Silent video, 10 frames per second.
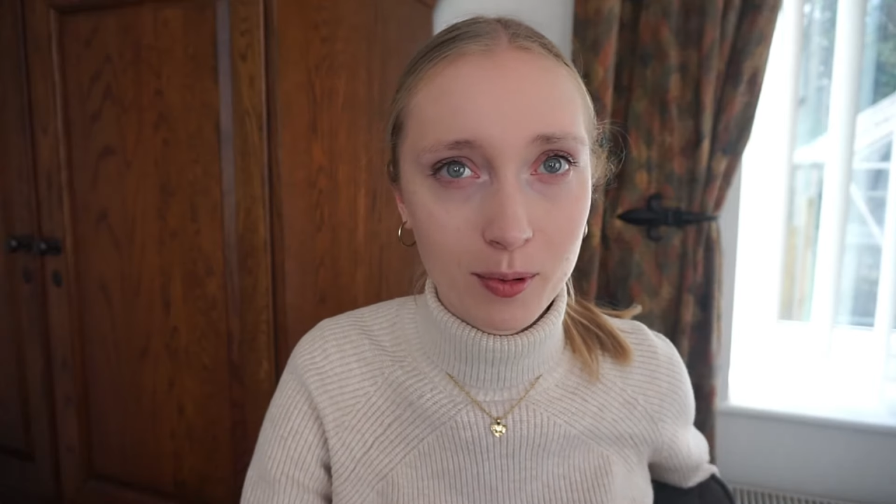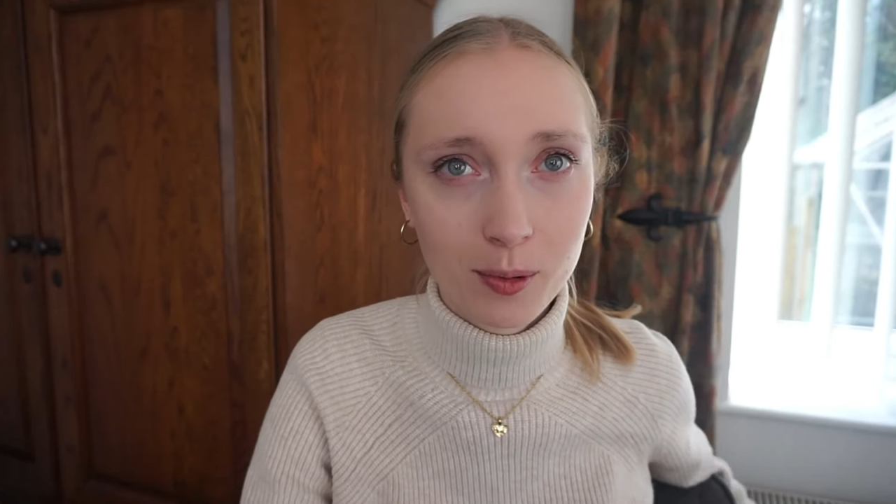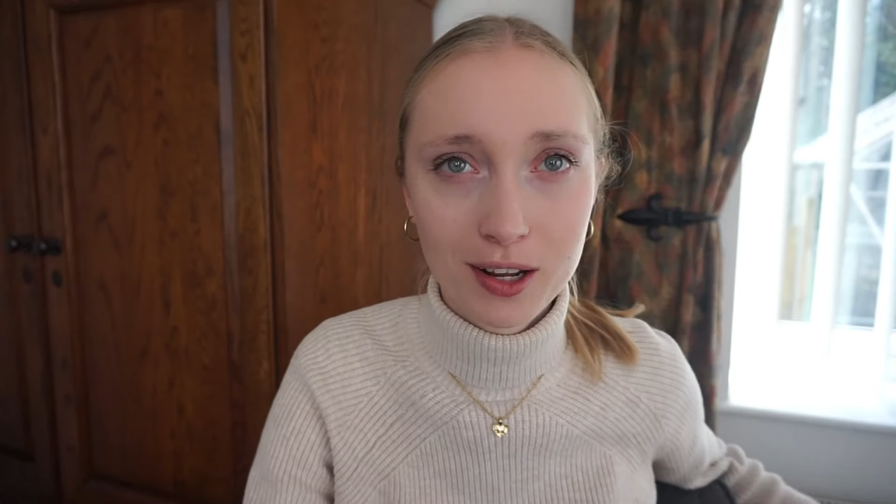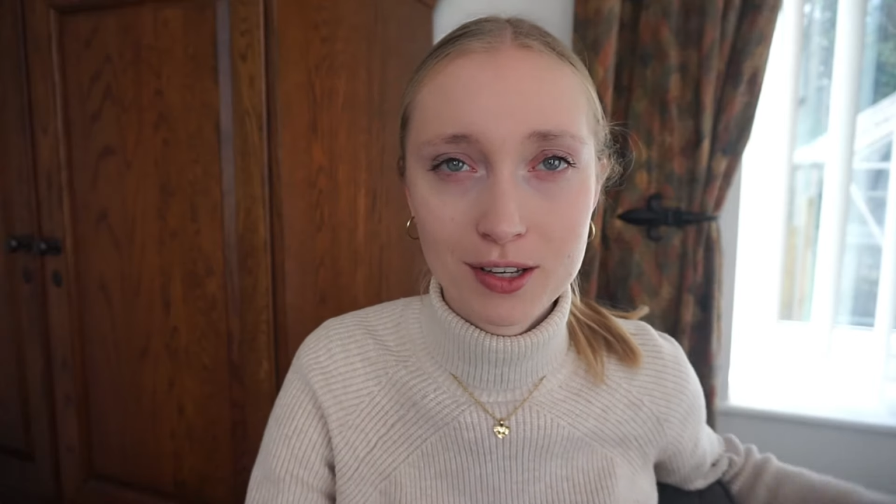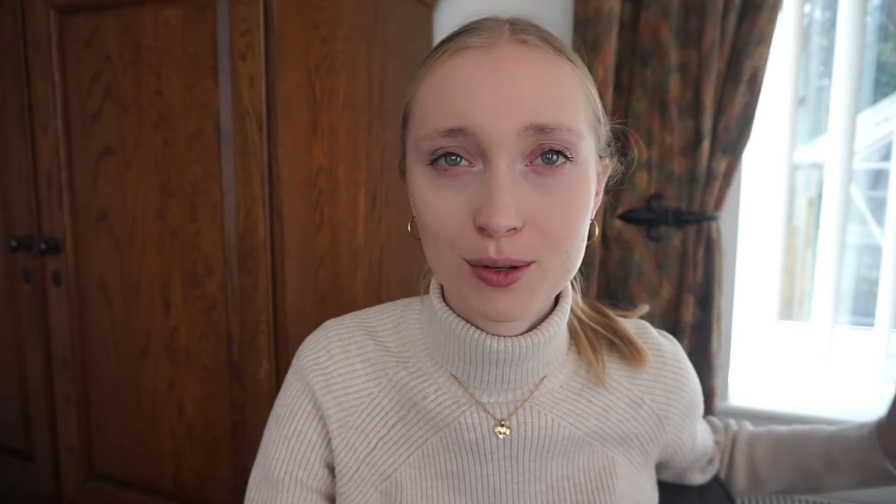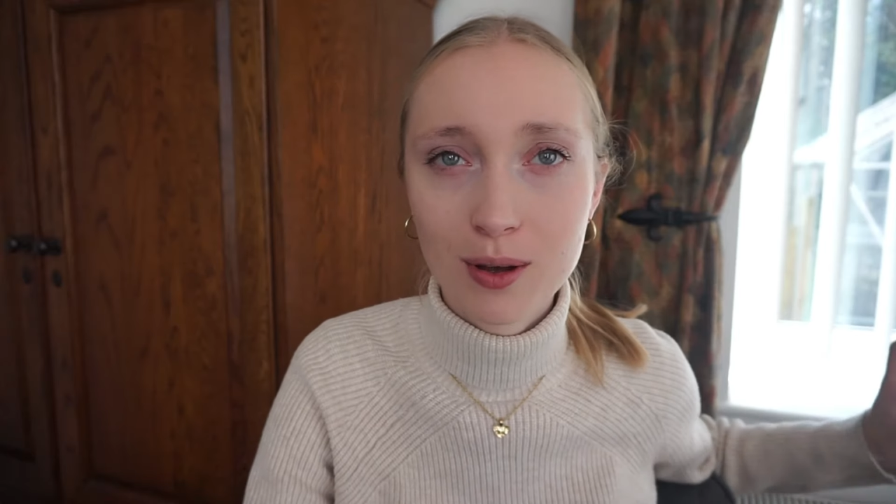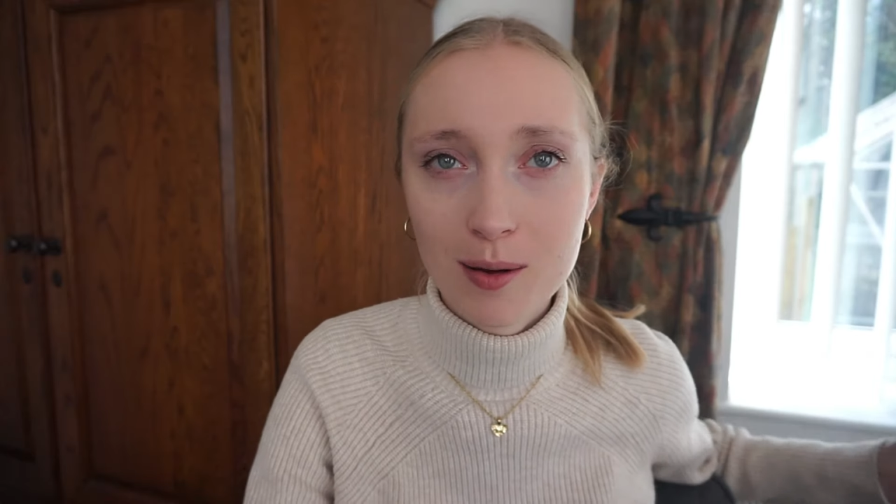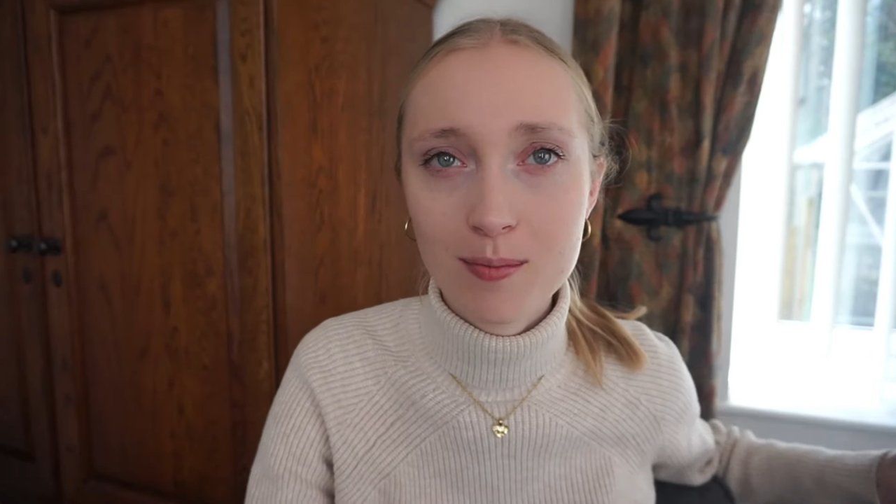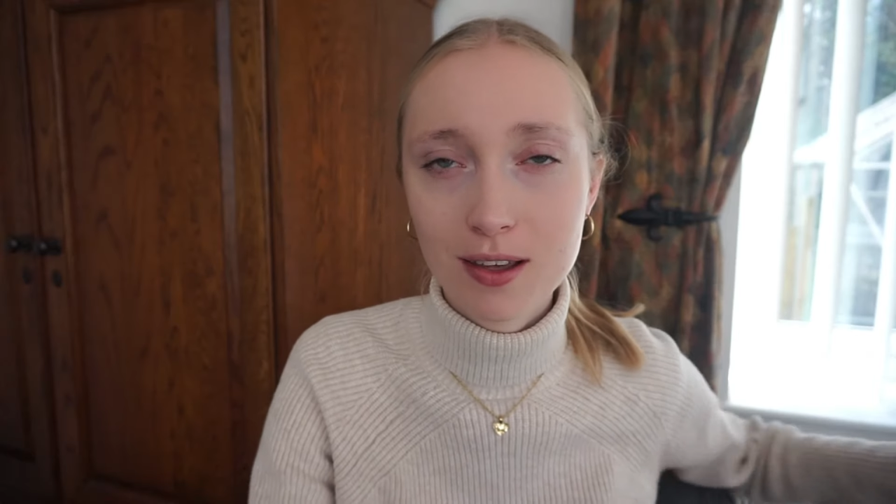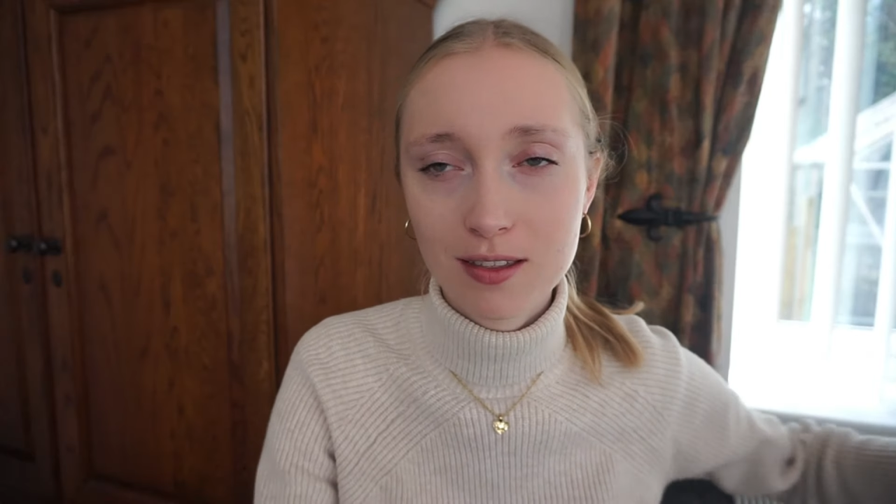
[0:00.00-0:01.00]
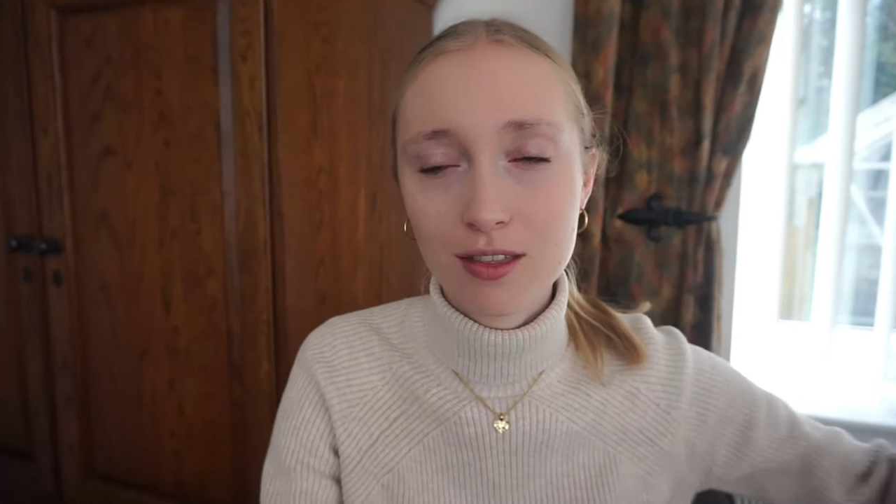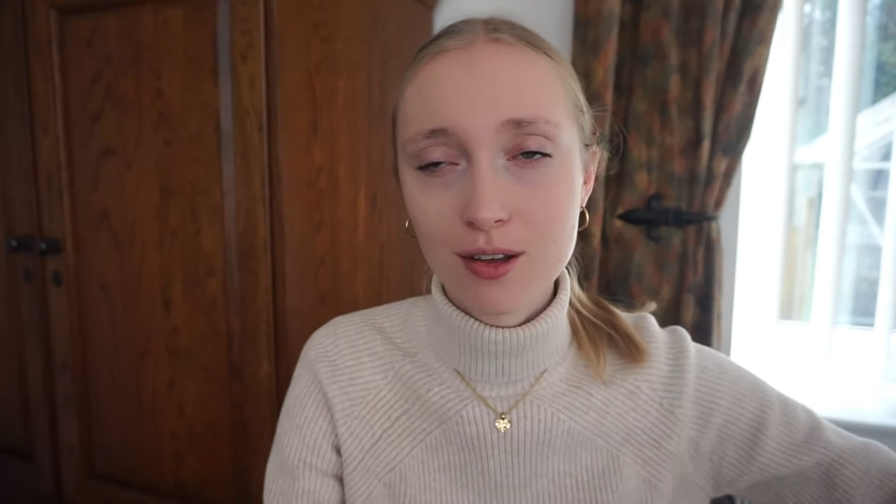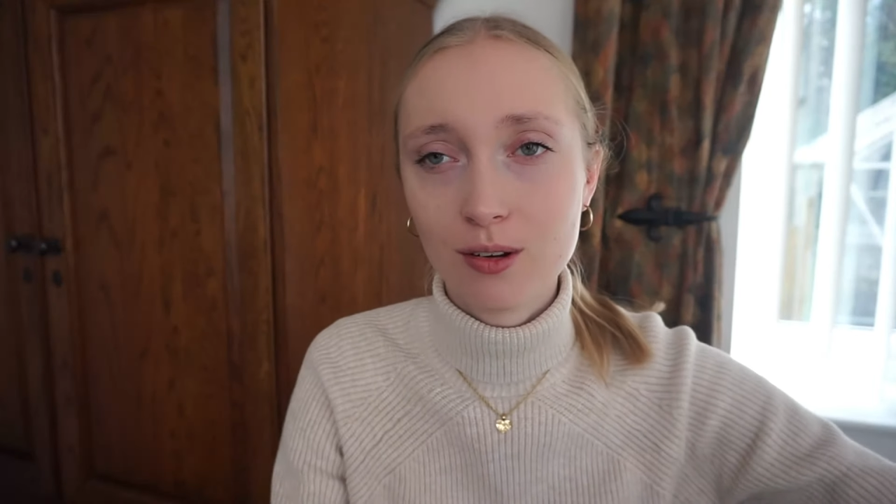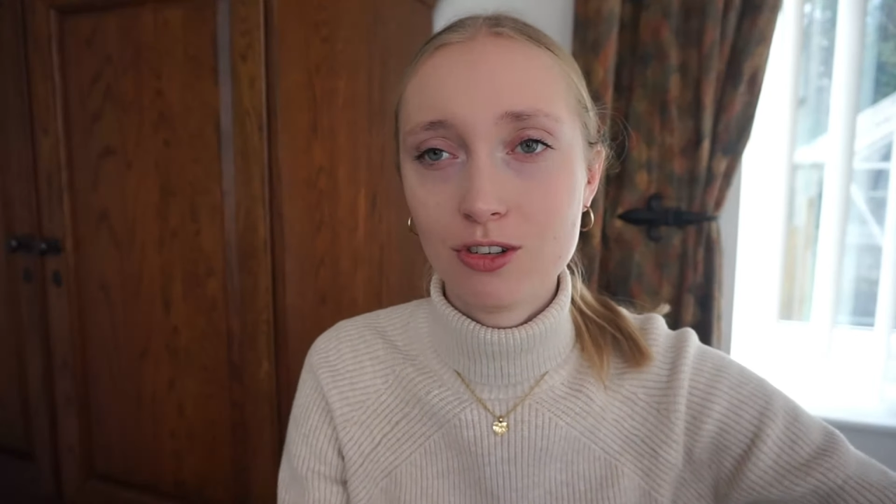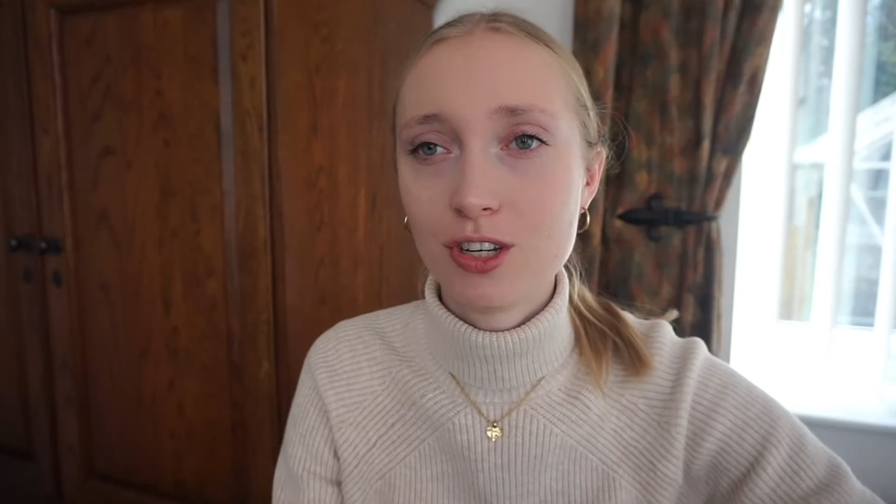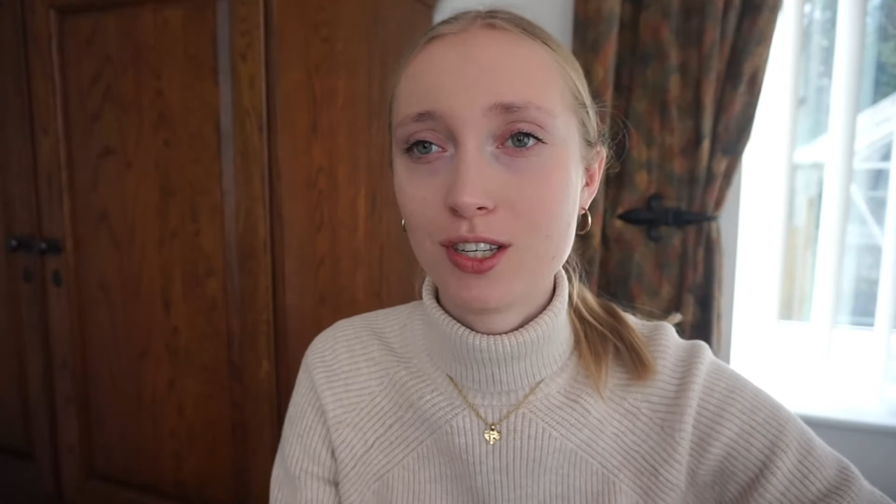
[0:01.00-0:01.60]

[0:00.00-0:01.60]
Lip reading: but when I saw how big the theology